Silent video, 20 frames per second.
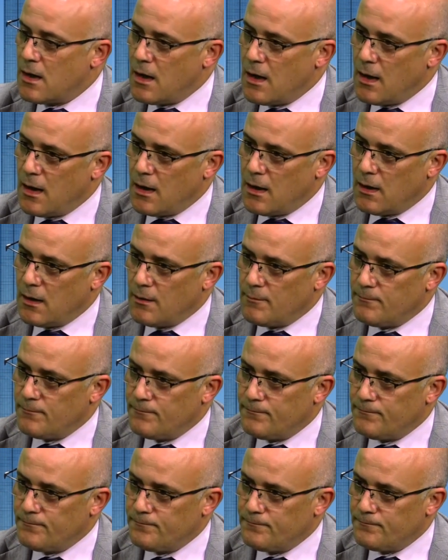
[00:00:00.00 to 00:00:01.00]

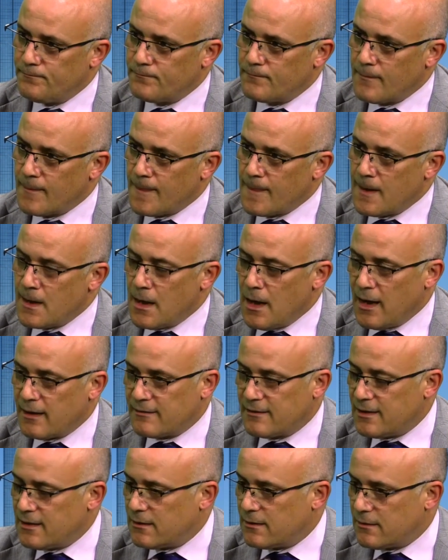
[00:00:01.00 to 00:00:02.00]
Um, I
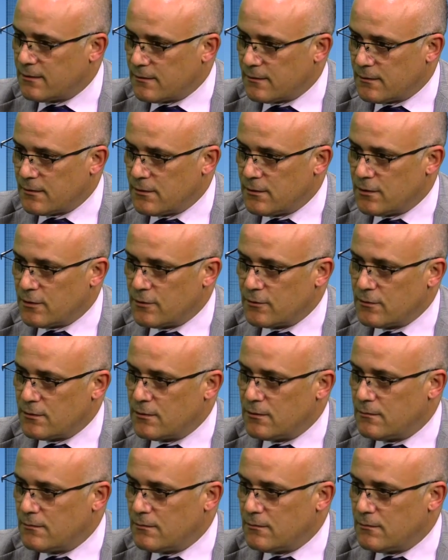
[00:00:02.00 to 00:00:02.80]
think, you know,